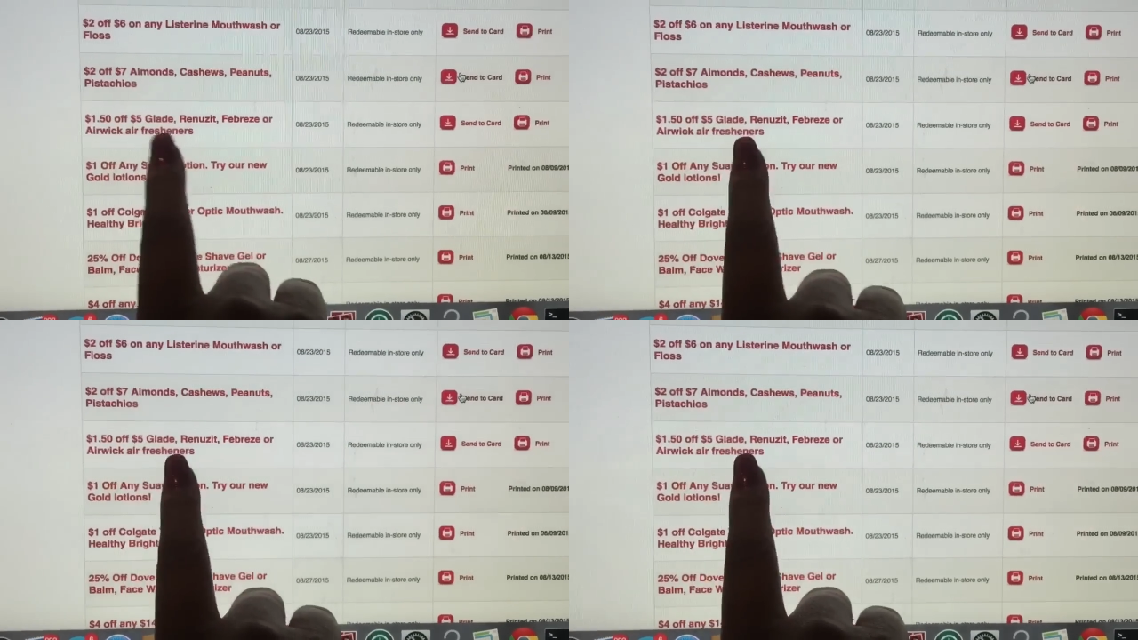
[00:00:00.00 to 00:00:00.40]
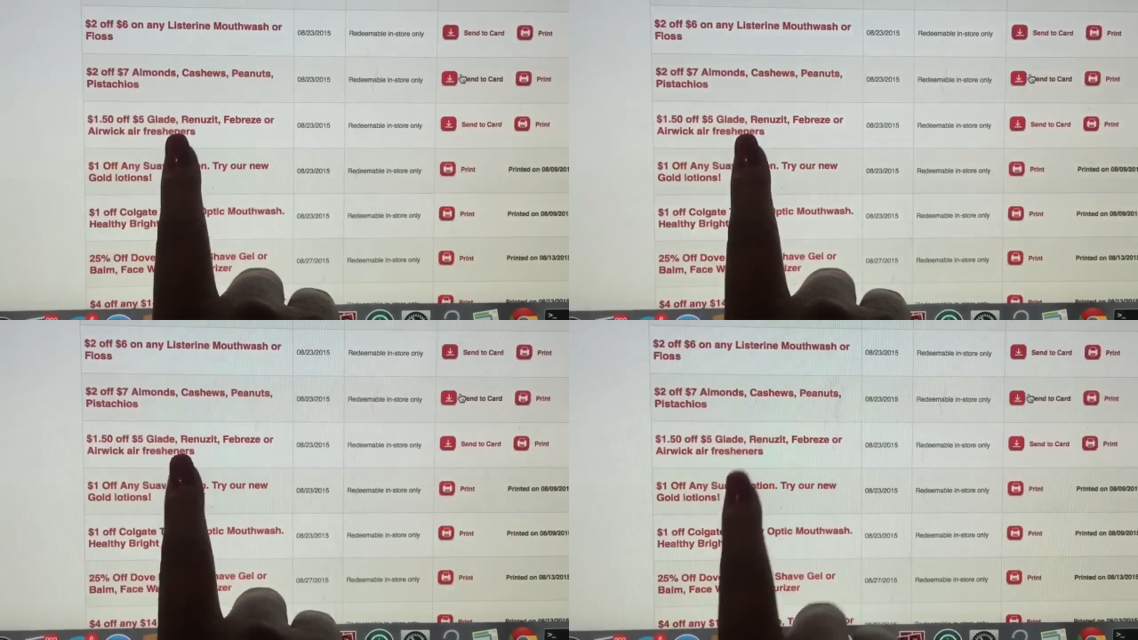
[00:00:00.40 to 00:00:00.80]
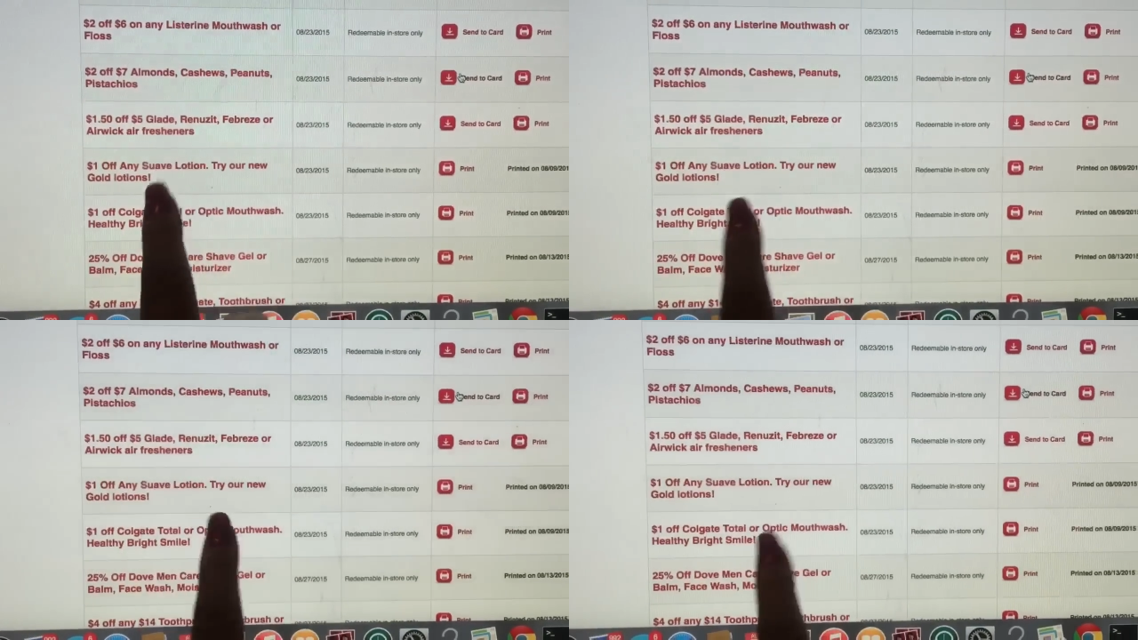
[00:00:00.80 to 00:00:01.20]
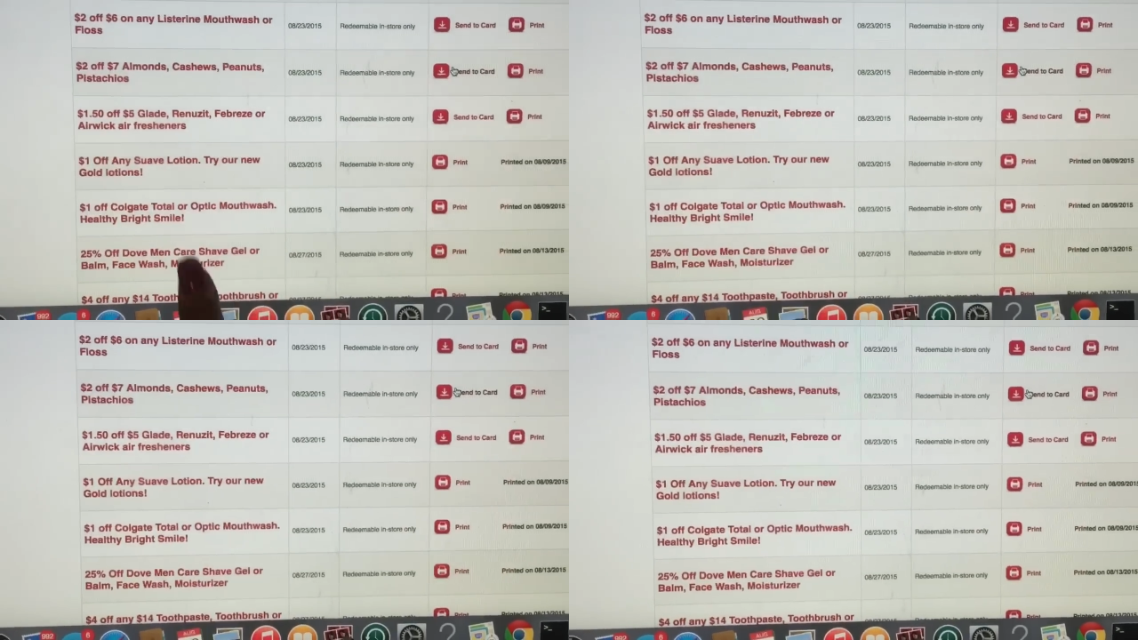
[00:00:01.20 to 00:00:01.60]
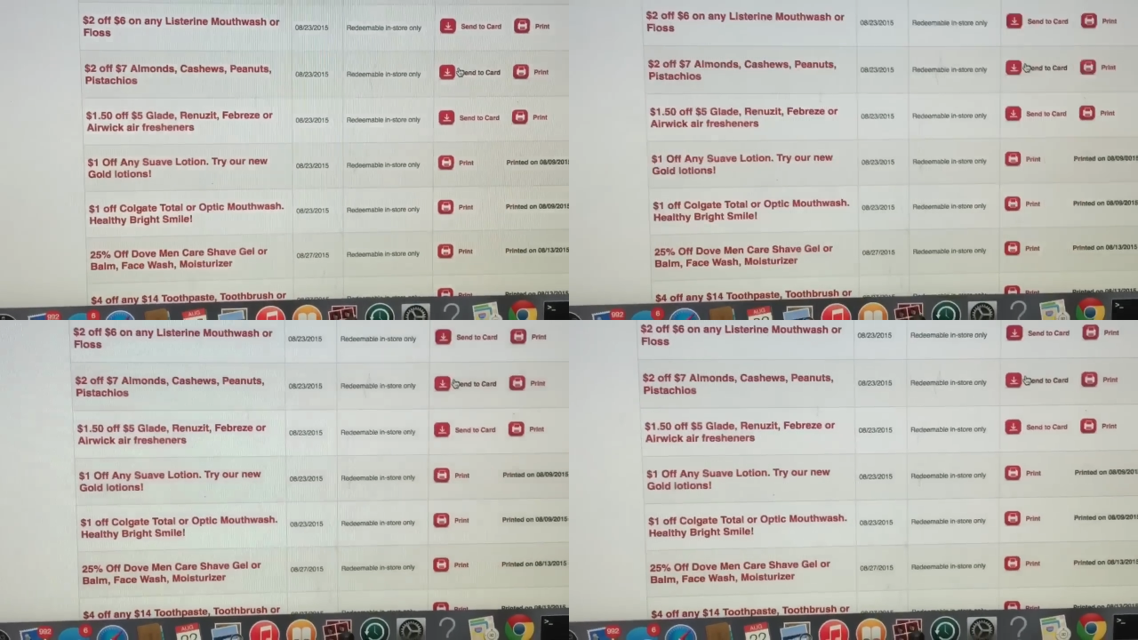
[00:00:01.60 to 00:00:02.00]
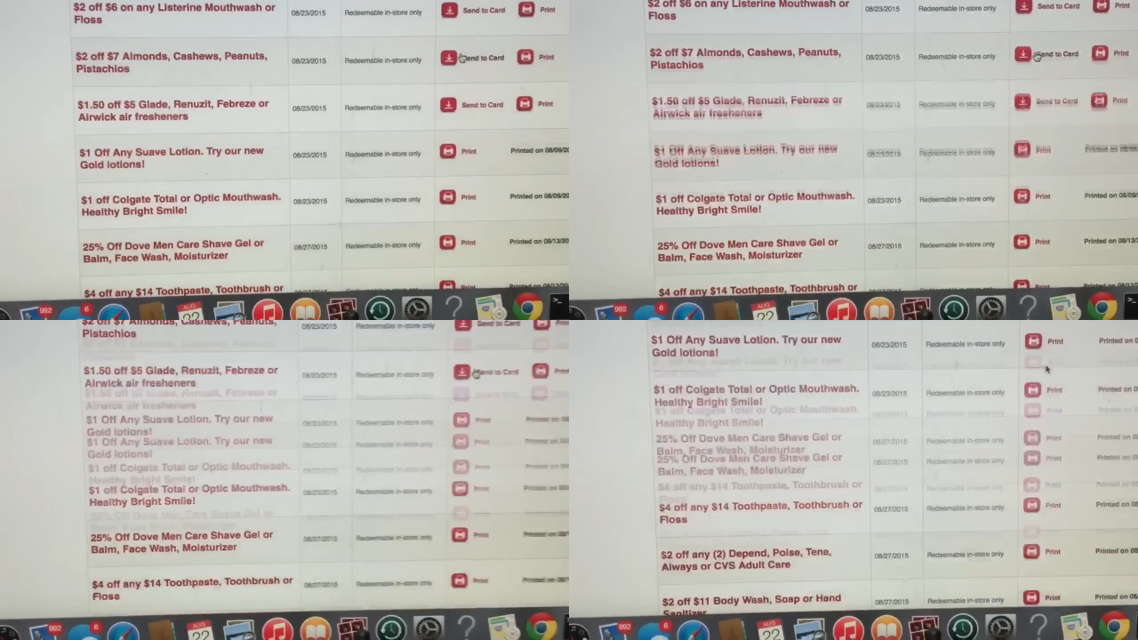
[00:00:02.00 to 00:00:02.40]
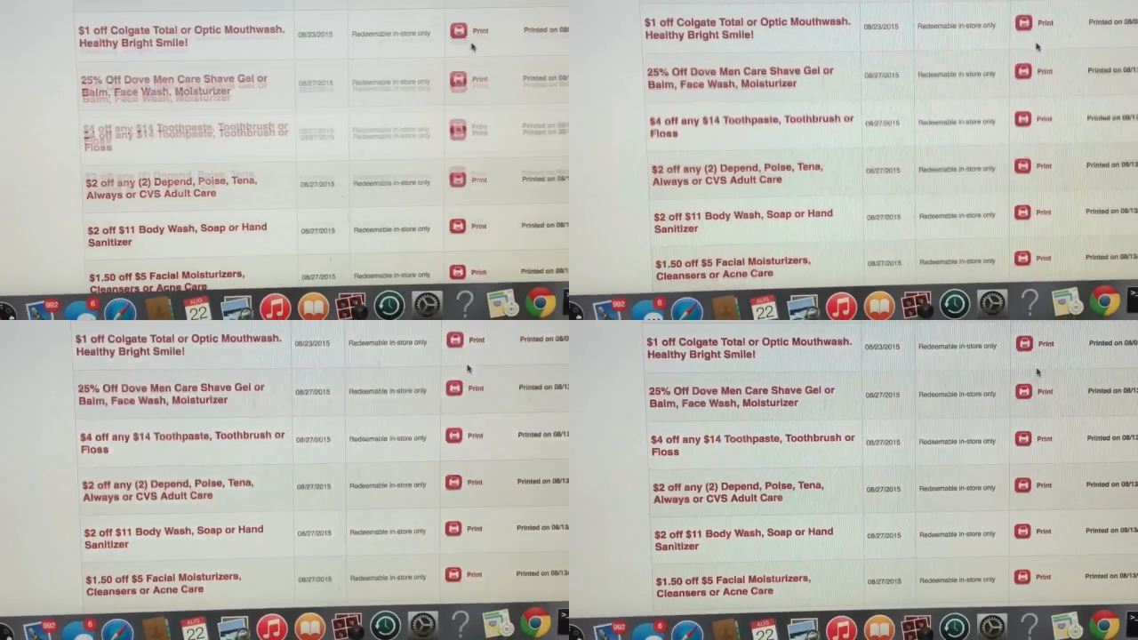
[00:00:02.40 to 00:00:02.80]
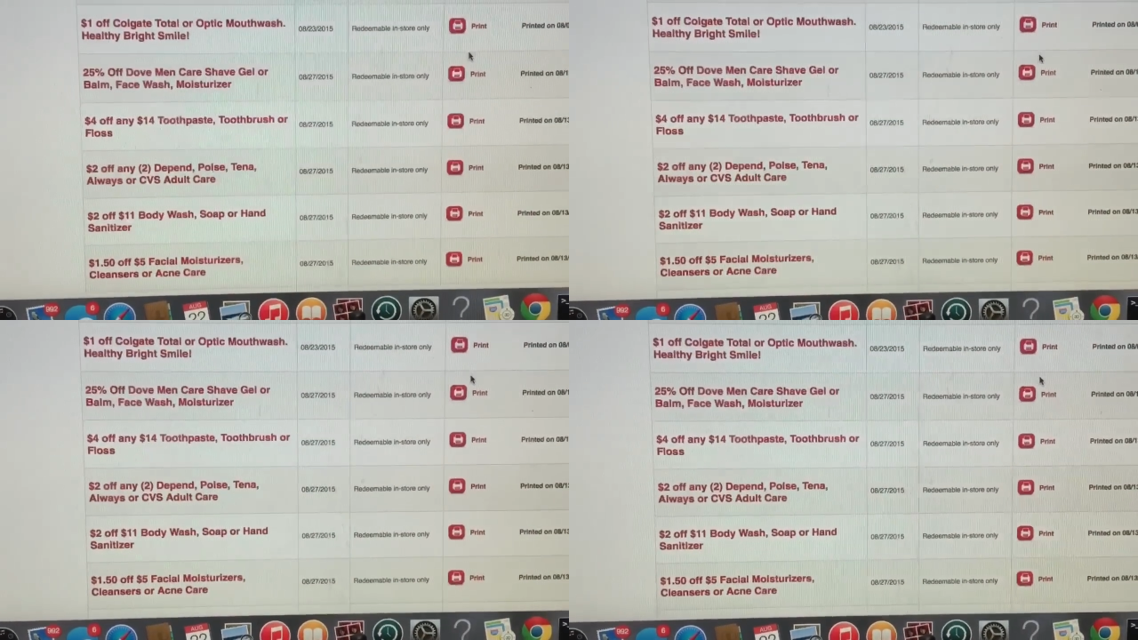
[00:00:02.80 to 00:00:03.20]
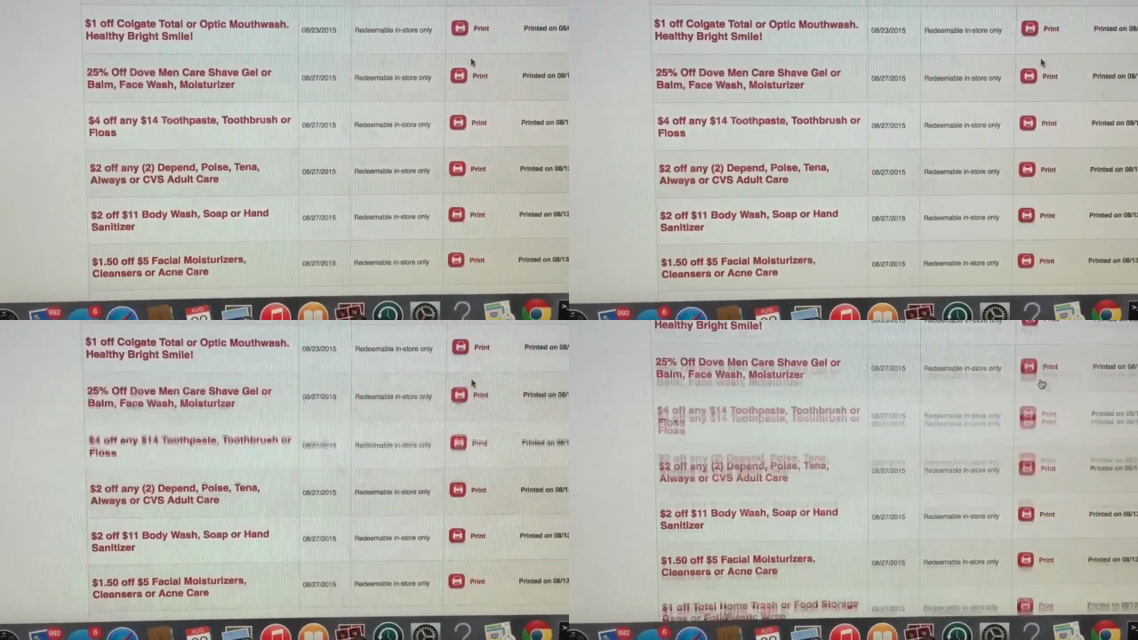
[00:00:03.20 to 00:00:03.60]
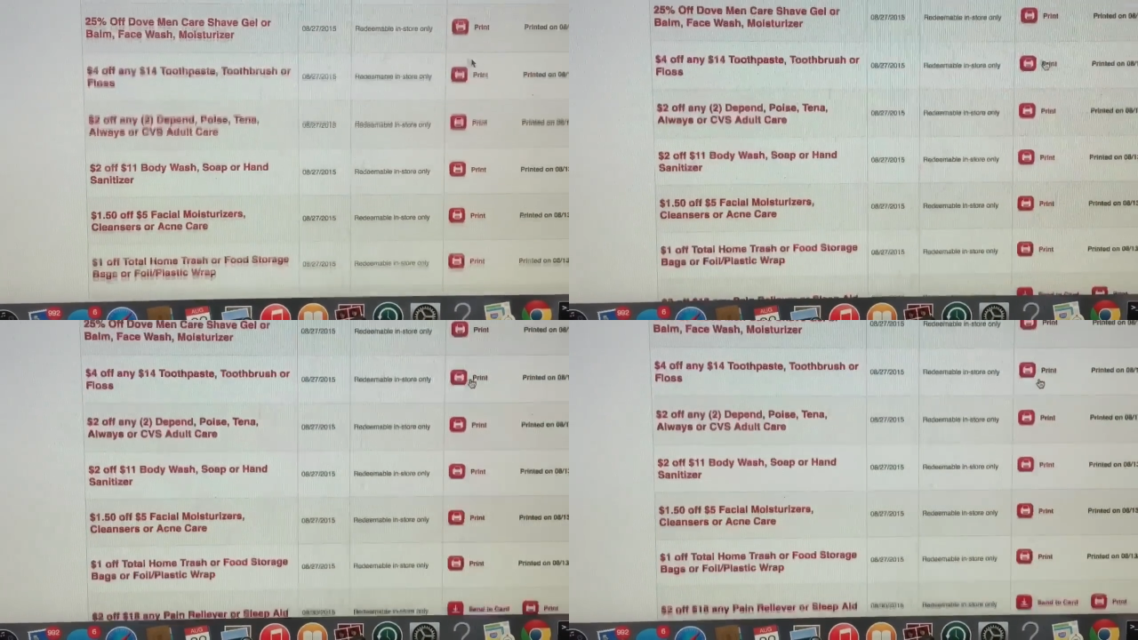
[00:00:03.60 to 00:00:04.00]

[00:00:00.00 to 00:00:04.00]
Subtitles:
[unreadable: no face in view]